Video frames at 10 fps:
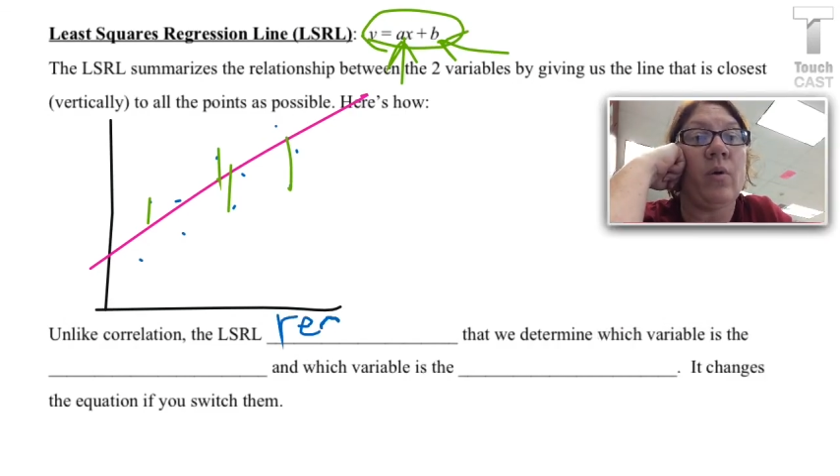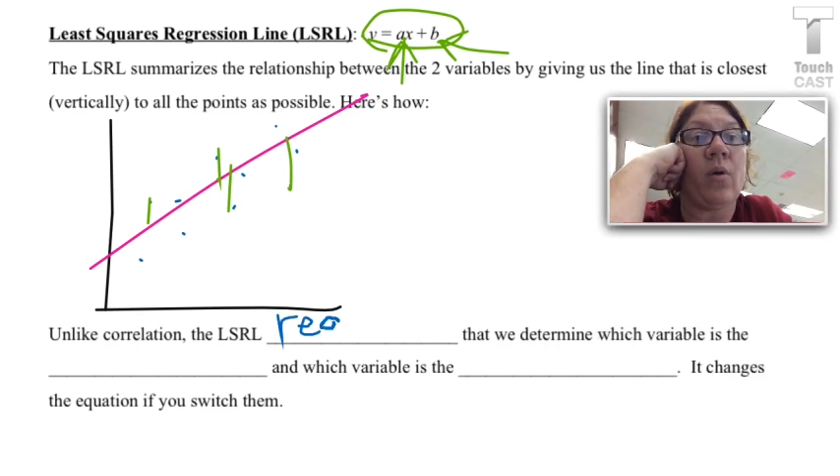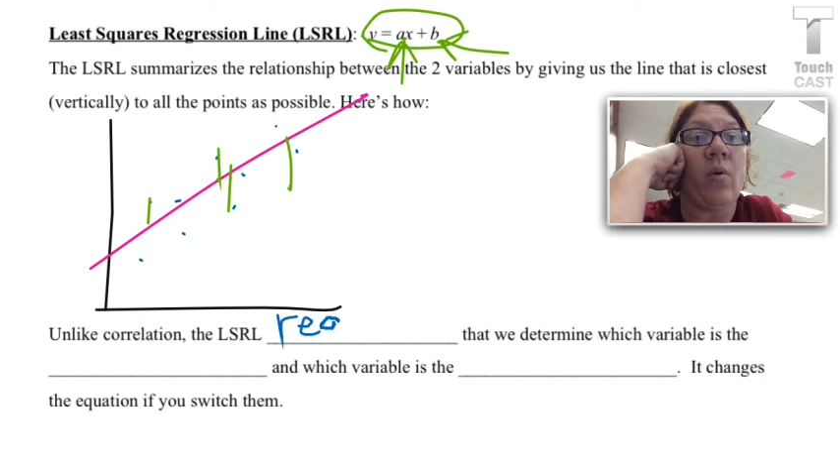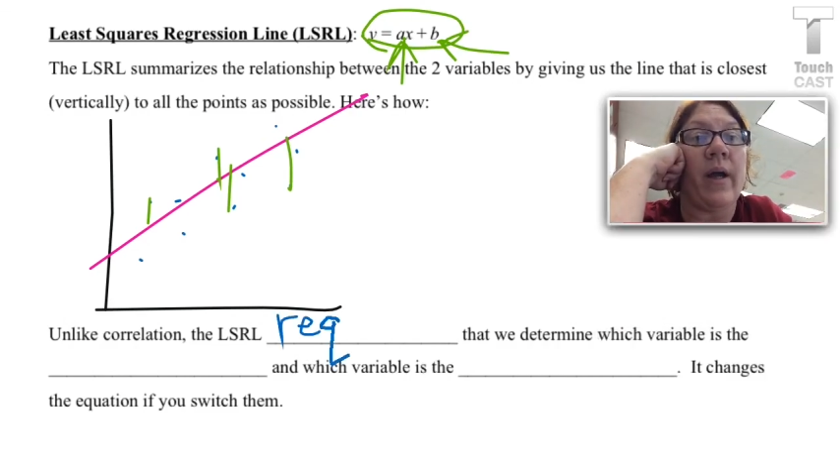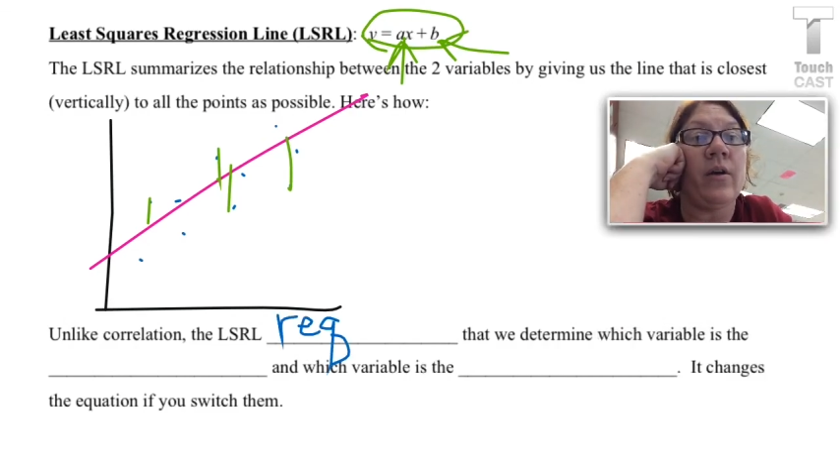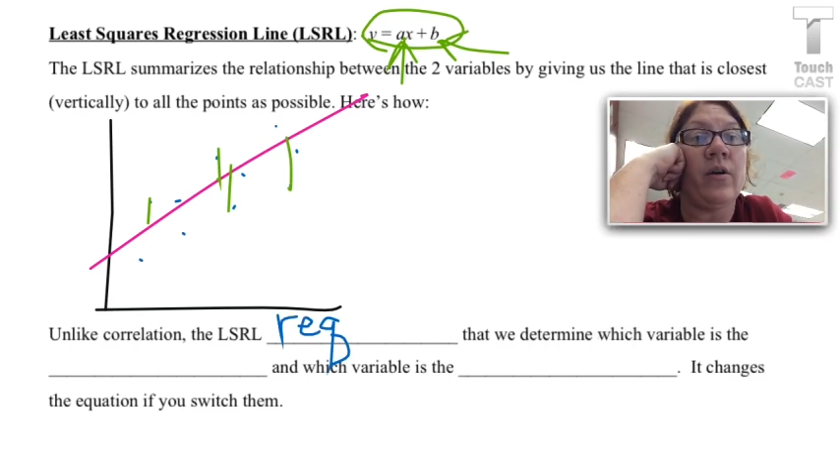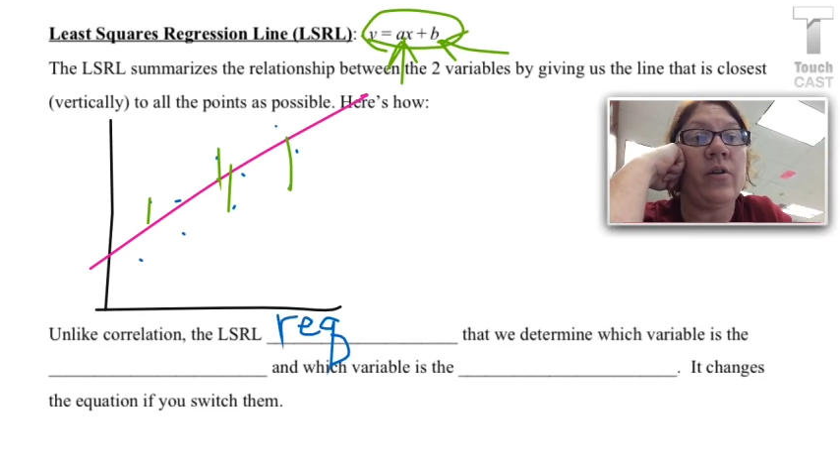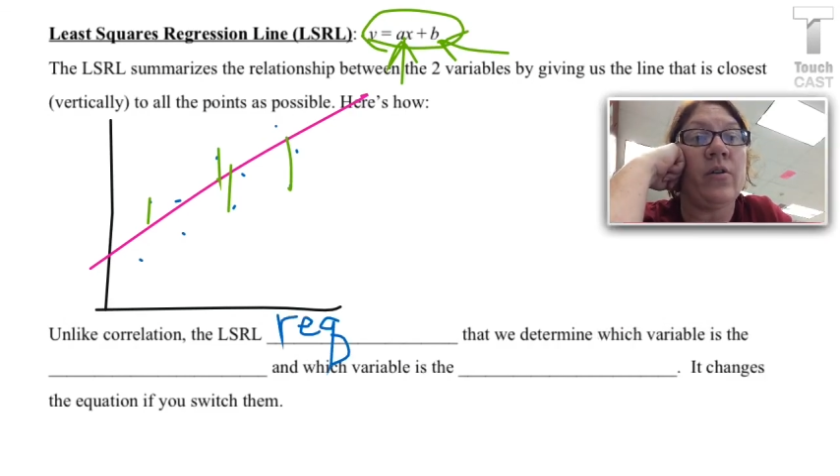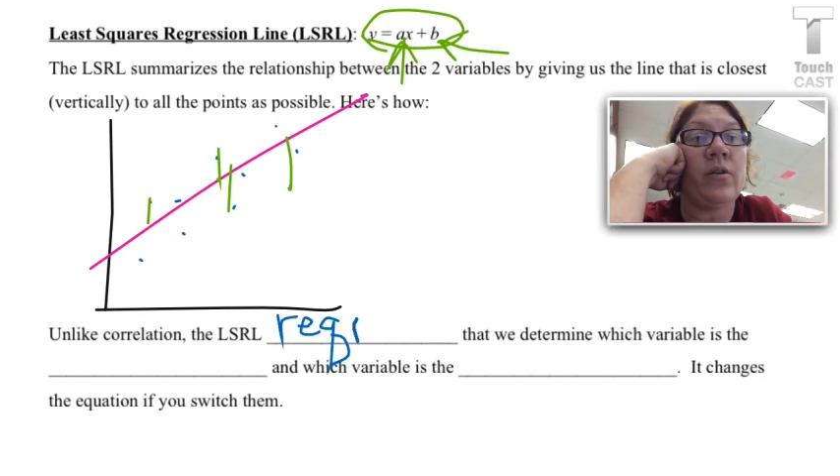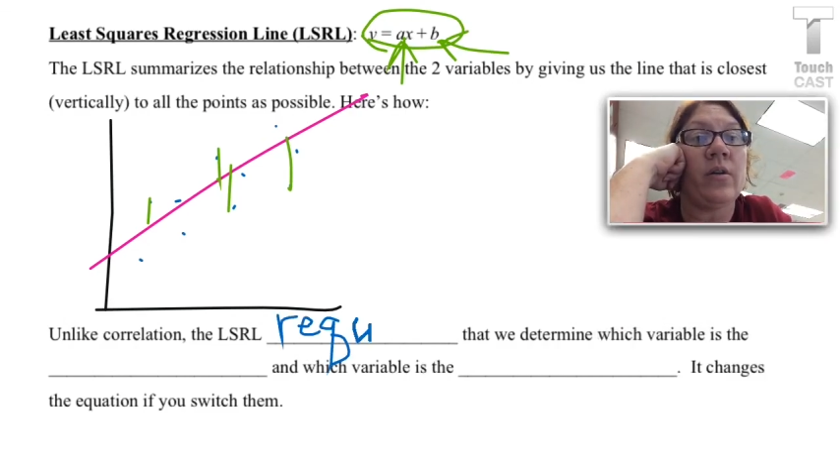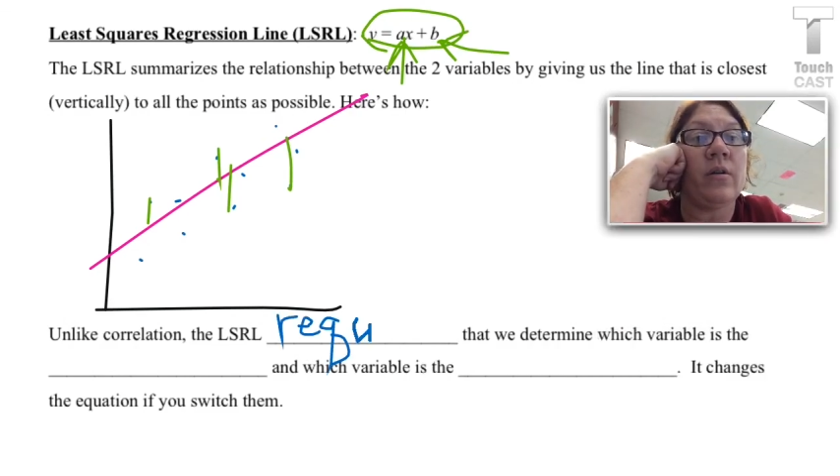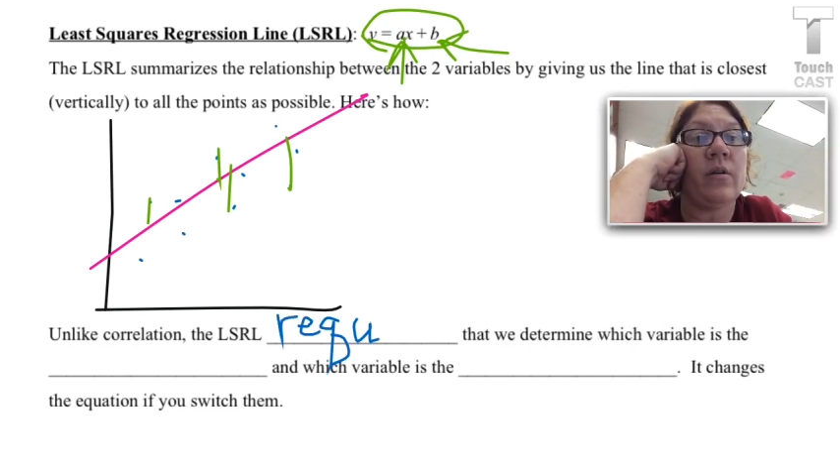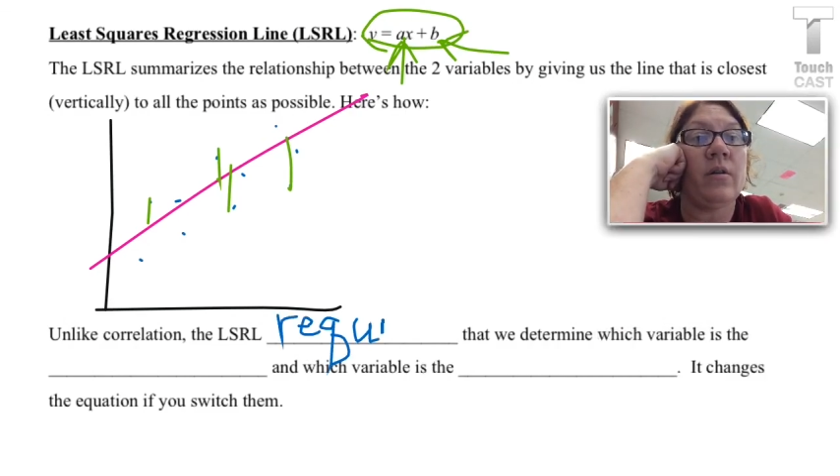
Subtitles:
requires